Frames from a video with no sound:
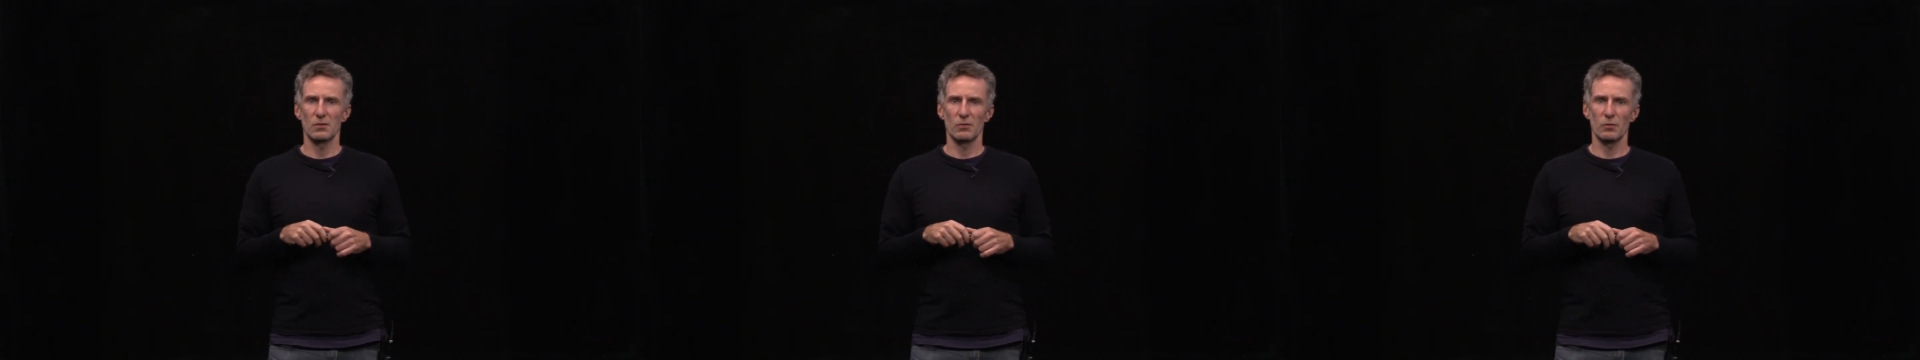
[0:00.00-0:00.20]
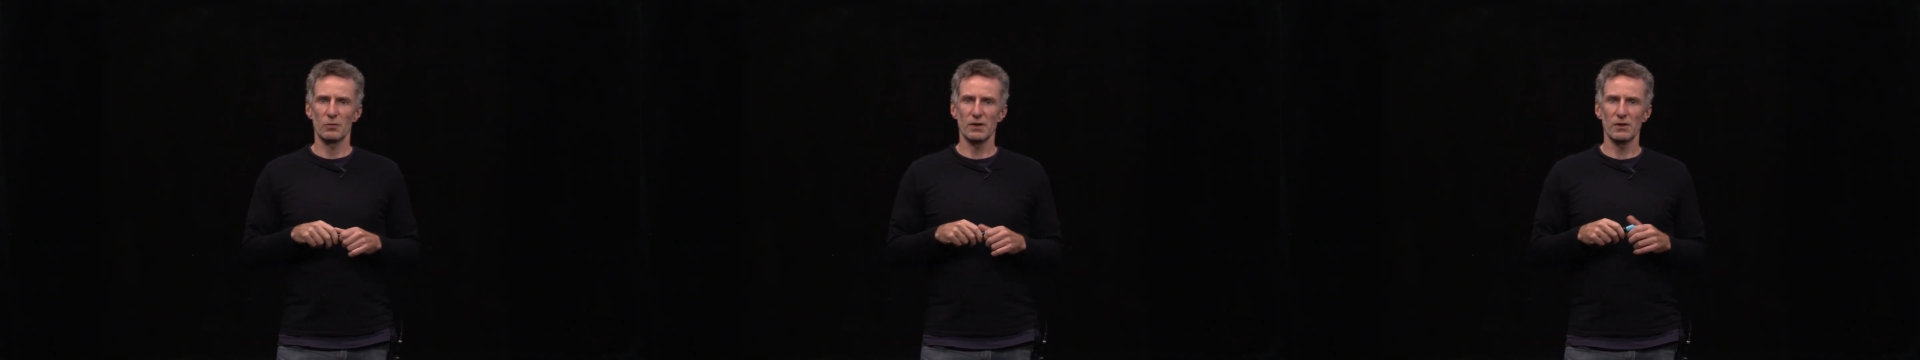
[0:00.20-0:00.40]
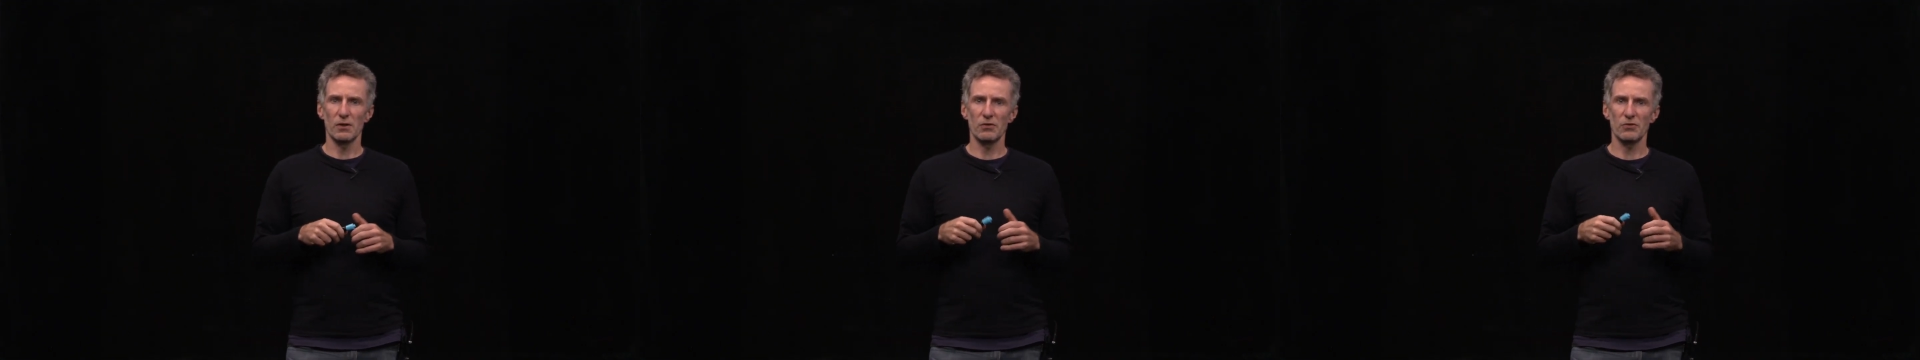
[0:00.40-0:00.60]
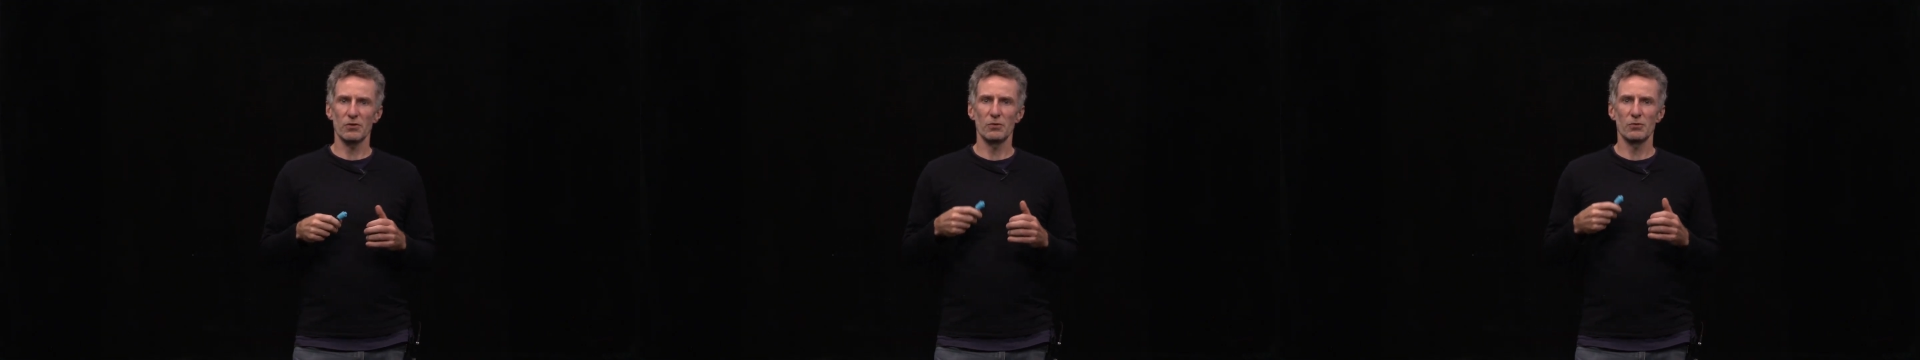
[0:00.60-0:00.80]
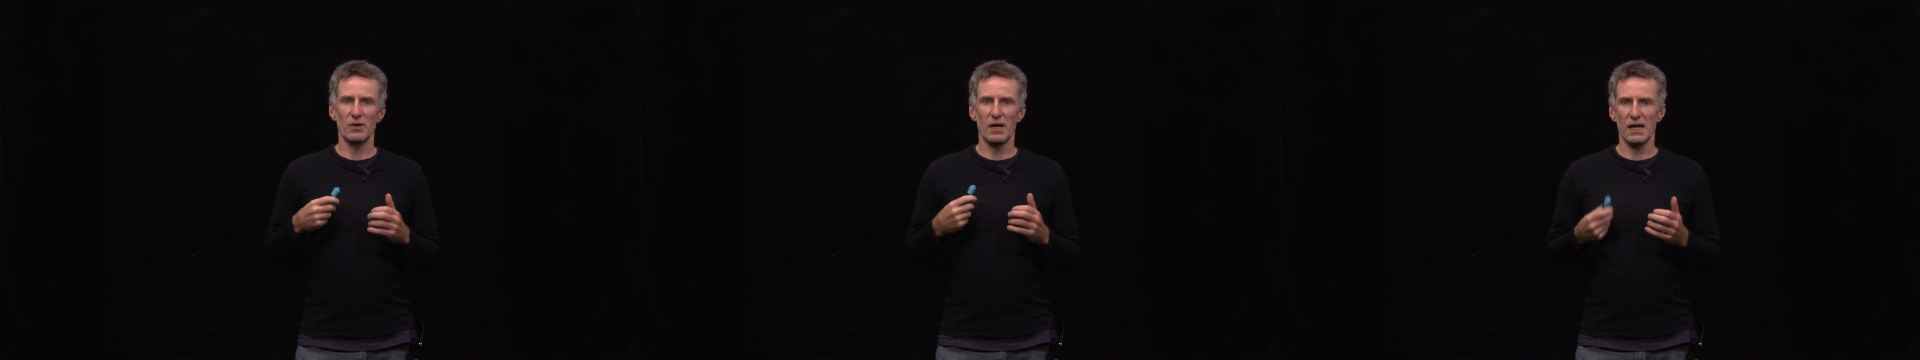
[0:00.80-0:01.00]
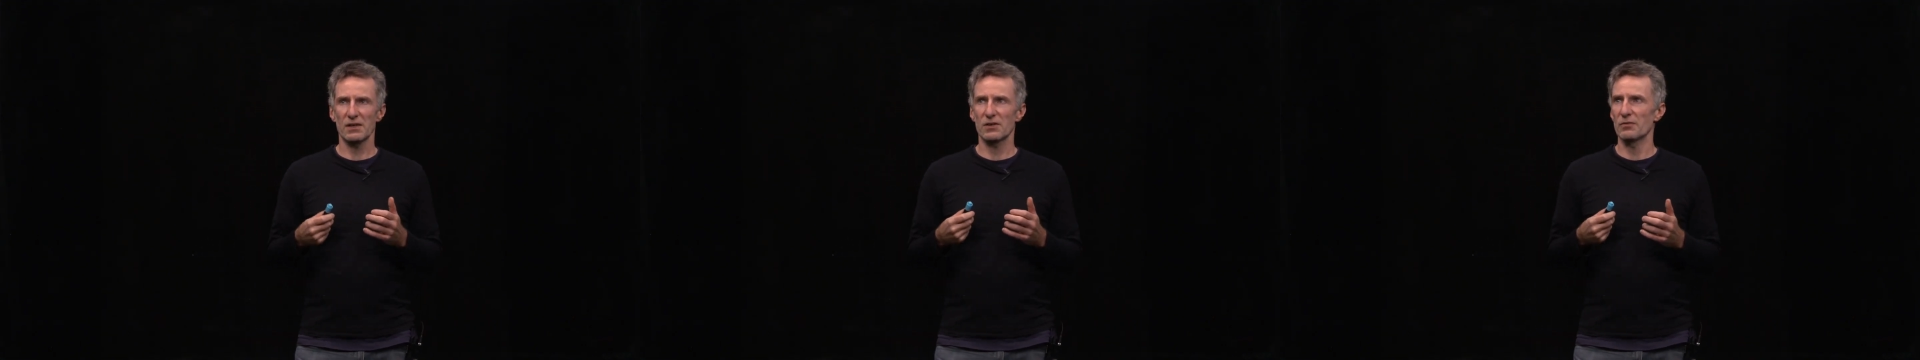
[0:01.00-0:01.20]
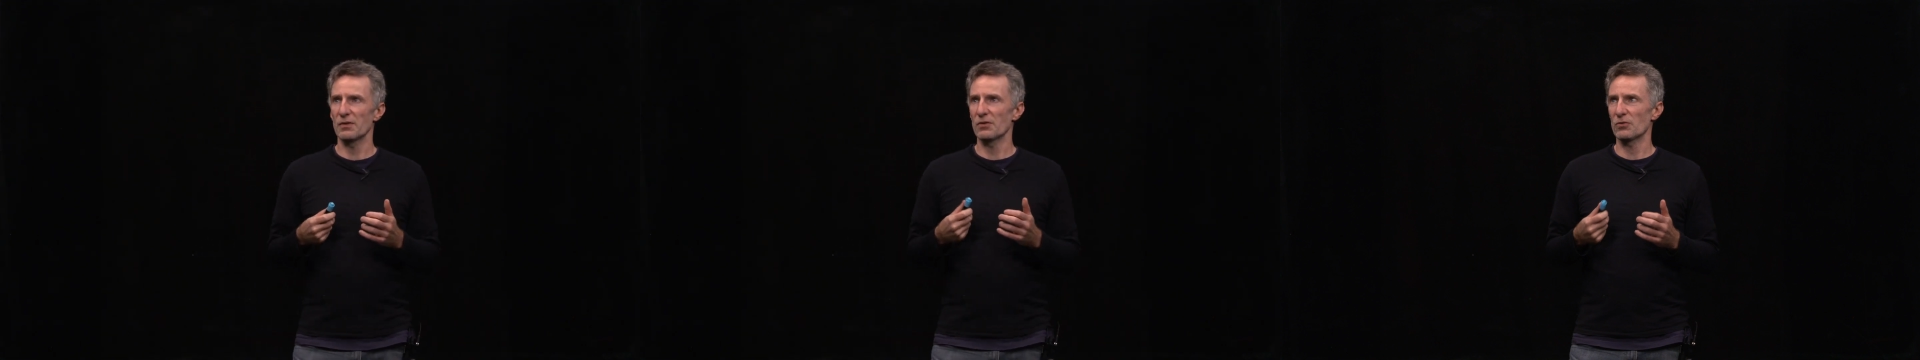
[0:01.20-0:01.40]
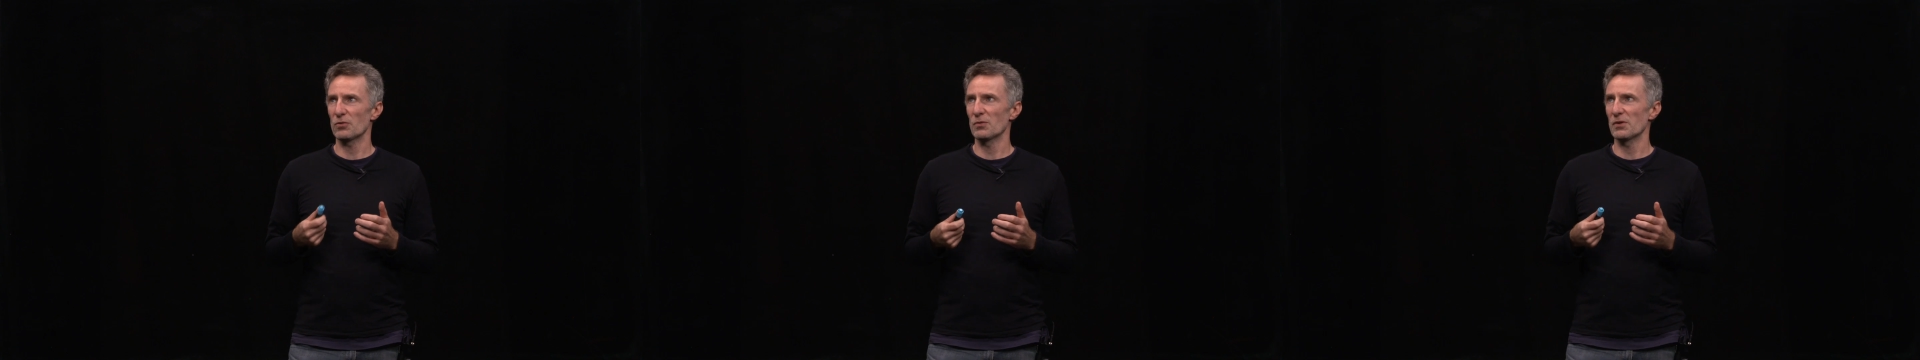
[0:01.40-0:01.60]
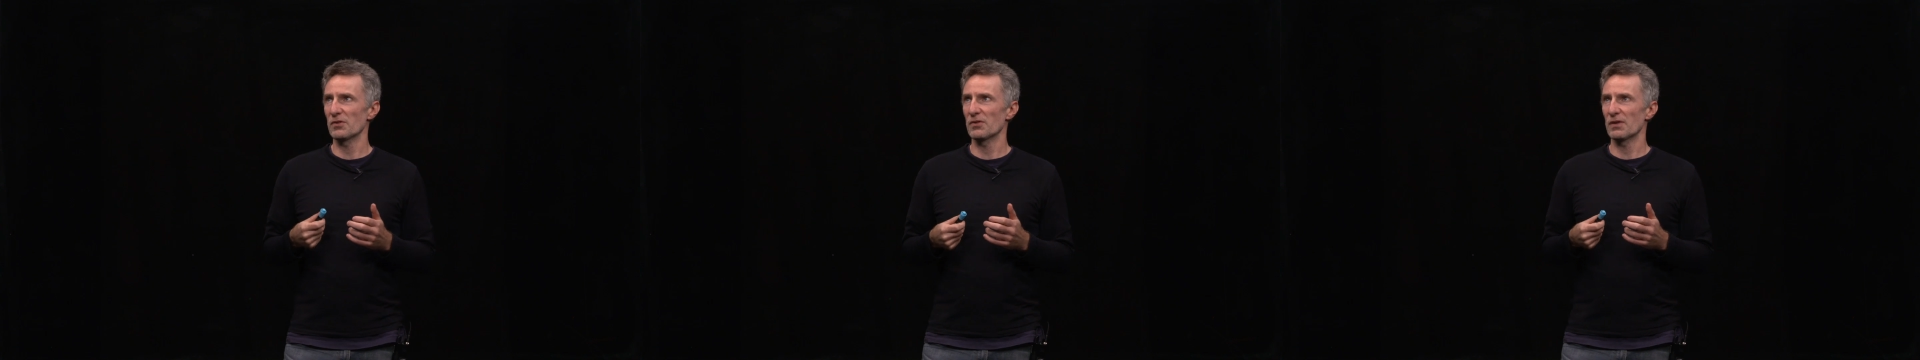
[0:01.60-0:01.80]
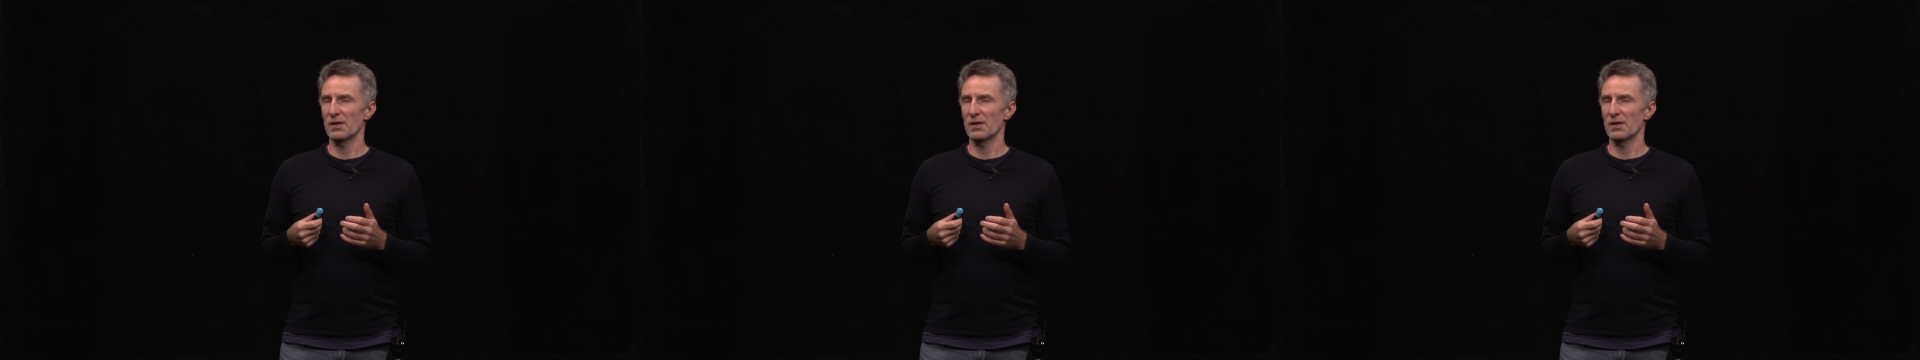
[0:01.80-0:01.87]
We can also use active instruments